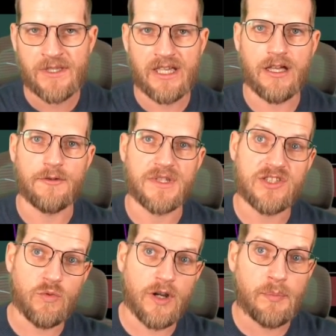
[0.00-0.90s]

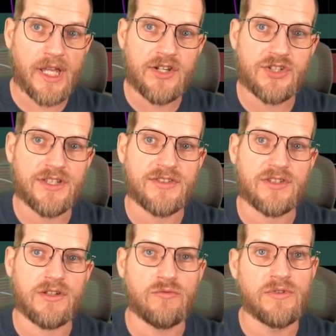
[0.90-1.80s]
It's where
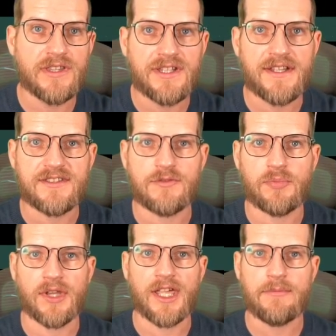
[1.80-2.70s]
patience really needs to
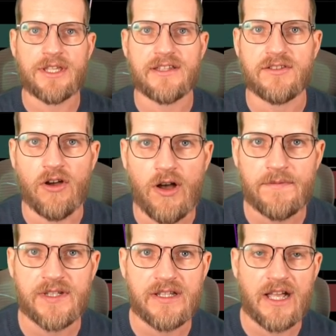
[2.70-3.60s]
play, because
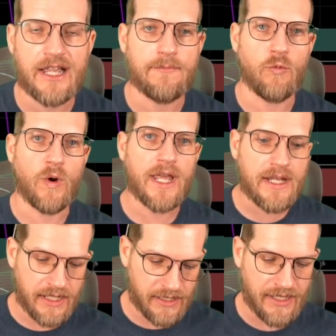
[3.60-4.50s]
often I am
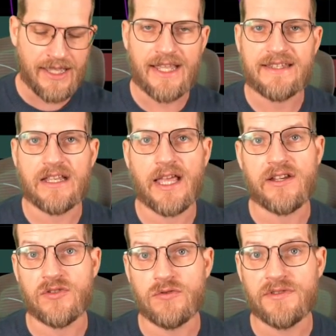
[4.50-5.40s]
waiting until I
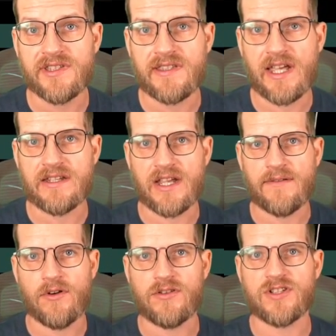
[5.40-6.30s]
do see that
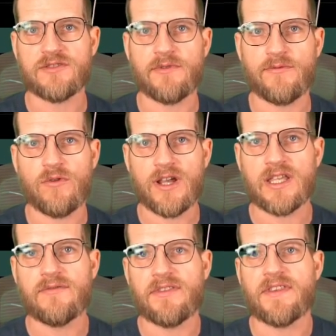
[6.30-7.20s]
divergence before I
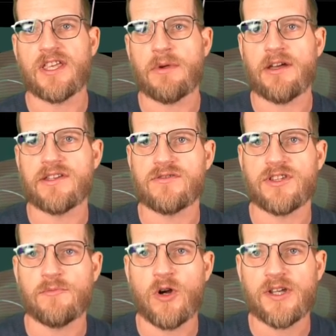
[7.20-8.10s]
even think about entering
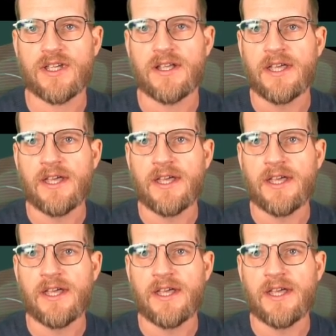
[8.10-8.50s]
the market.